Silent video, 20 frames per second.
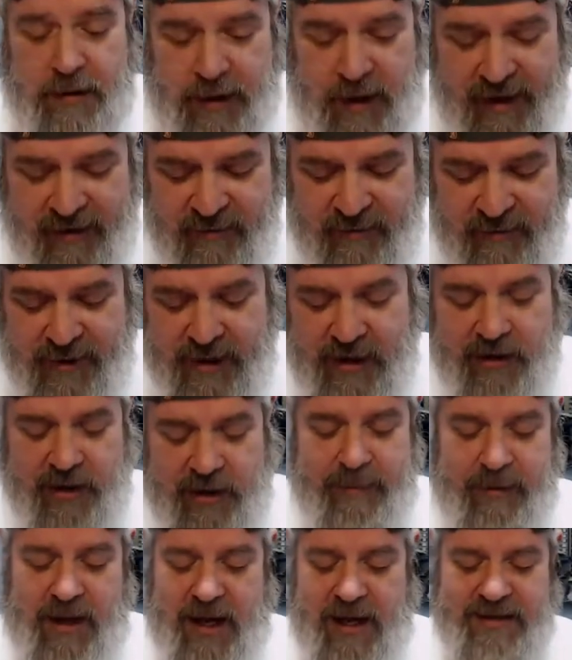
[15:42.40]
Everybody
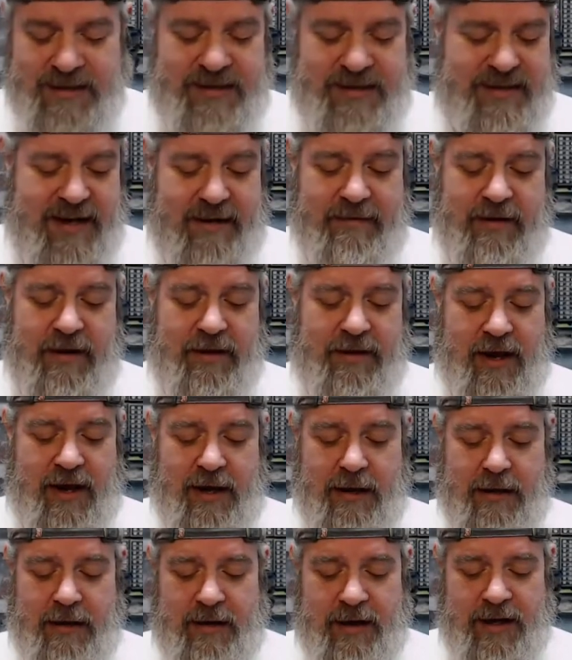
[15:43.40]
Greebleizes
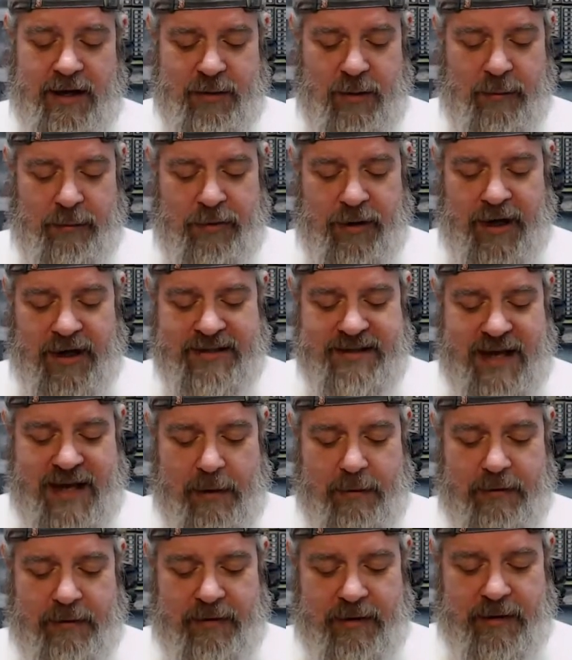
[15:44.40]
everything. It's what brings
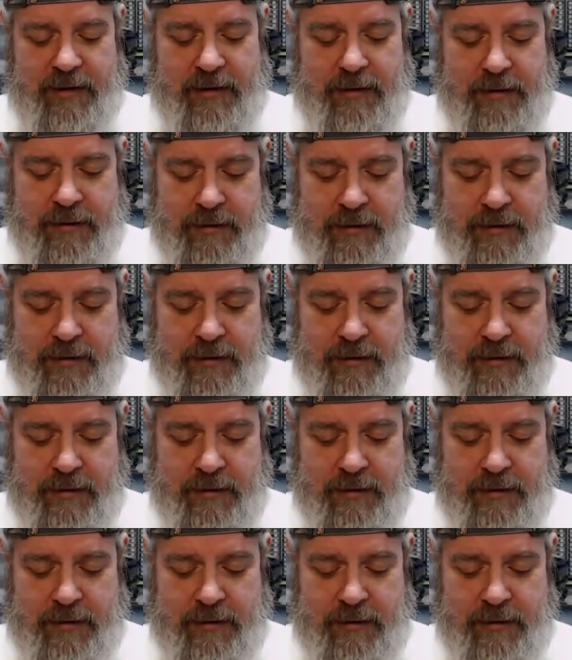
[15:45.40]
out the